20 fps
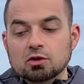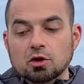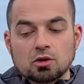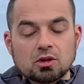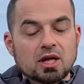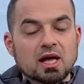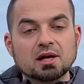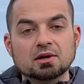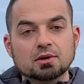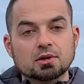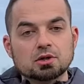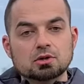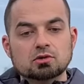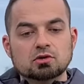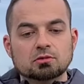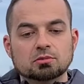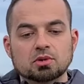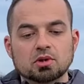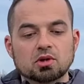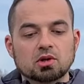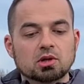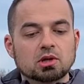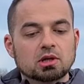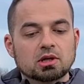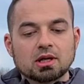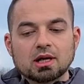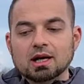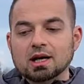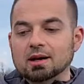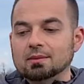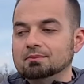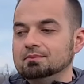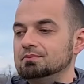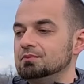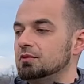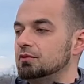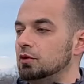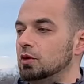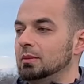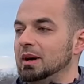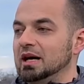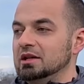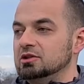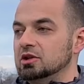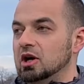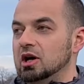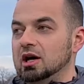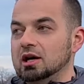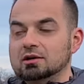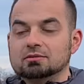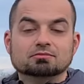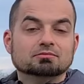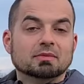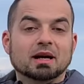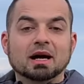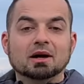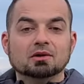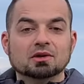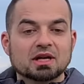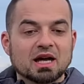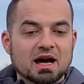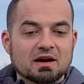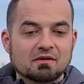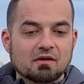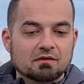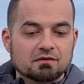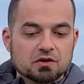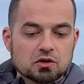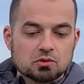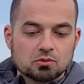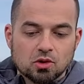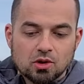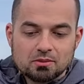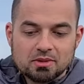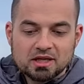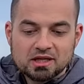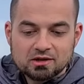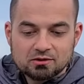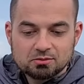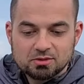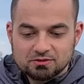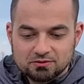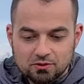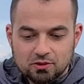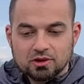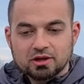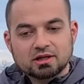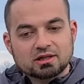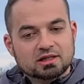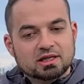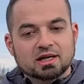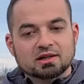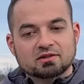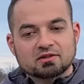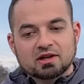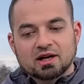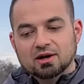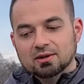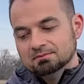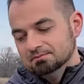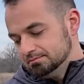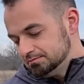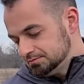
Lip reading: no longer usable for my dog. I only have a few more minutes before it cuts out.